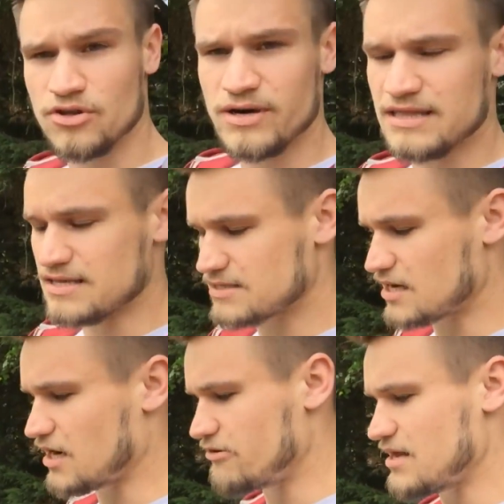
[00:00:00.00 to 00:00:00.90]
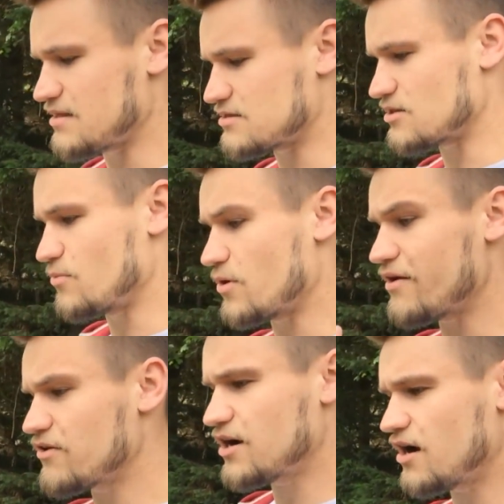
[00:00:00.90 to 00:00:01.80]
not in this car either. So
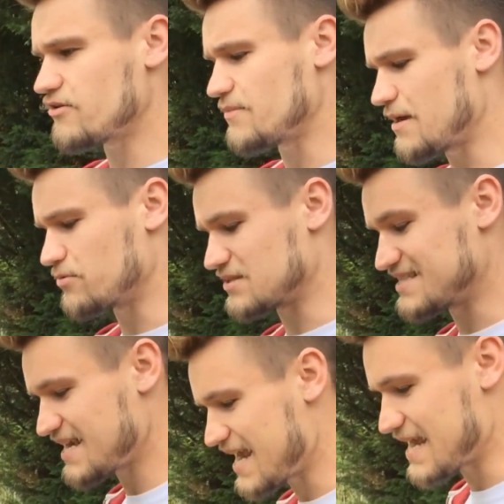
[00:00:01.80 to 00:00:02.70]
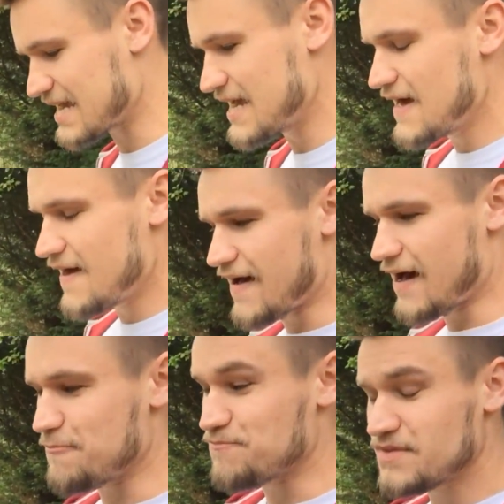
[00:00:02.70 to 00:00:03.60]
whatever car I'm able to take,
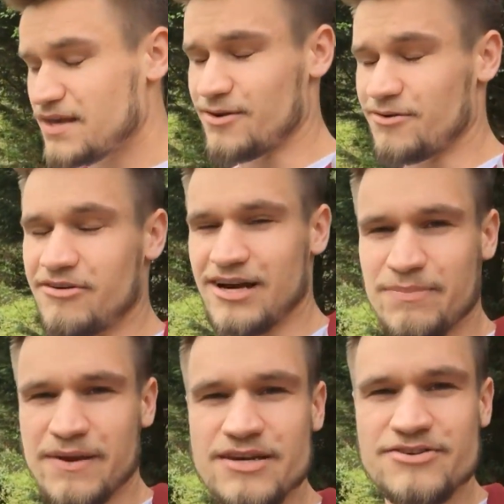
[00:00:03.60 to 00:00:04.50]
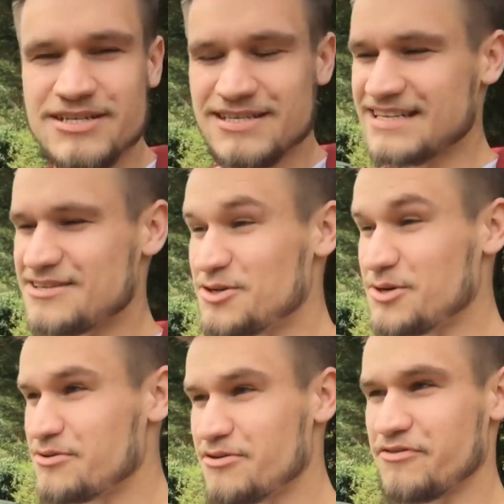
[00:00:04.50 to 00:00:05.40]
it will really be interesting to
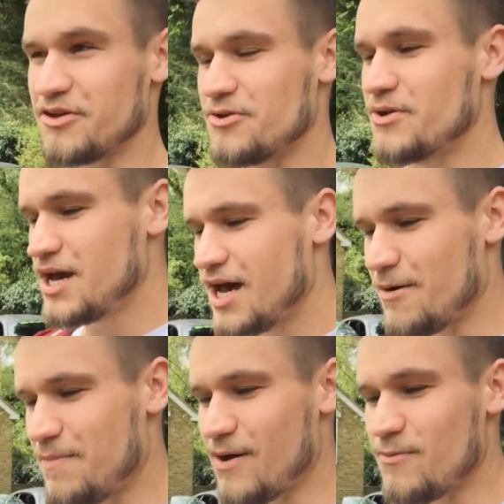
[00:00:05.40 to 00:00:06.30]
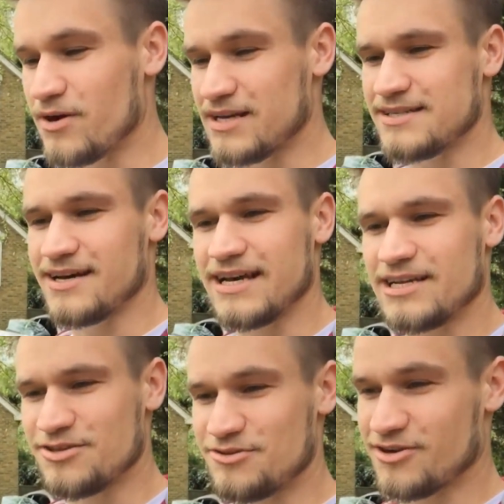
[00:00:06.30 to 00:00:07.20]
do a review about what it's like
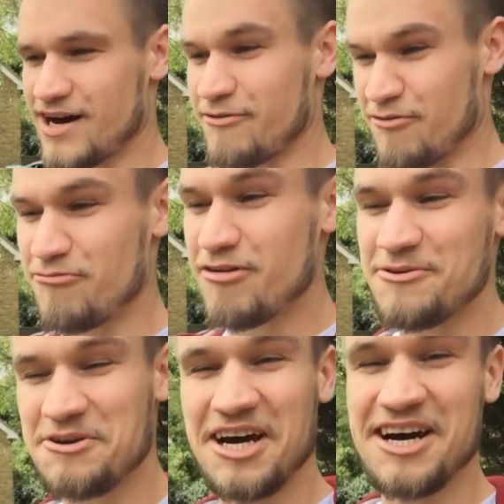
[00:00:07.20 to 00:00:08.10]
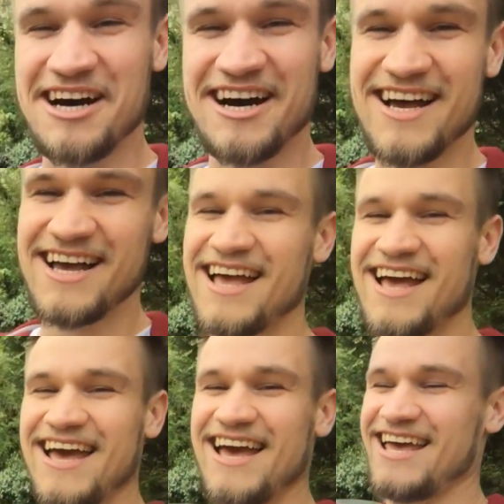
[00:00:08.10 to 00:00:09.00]
to drive a real car
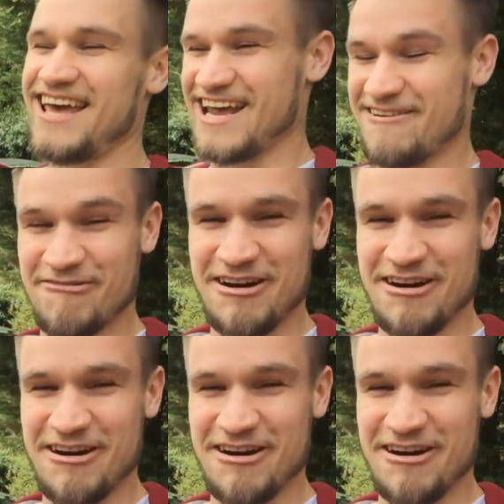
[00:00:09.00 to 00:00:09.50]
in